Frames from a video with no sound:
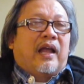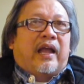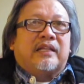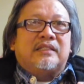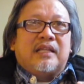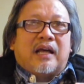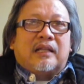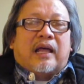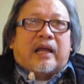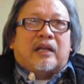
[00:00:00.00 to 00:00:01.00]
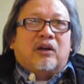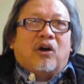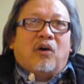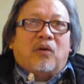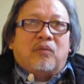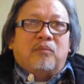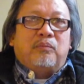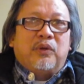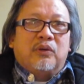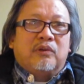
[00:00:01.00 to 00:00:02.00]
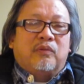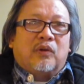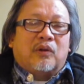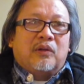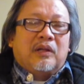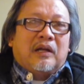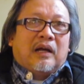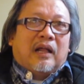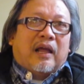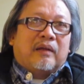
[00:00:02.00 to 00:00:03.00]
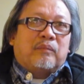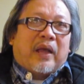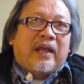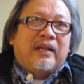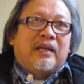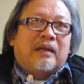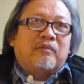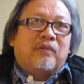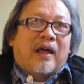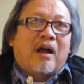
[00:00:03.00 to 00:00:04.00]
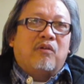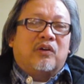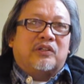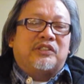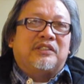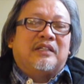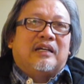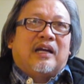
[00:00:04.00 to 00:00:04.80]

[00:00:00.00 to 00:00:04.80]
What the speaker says: It's not like, oh, beautiful, like painting flowers.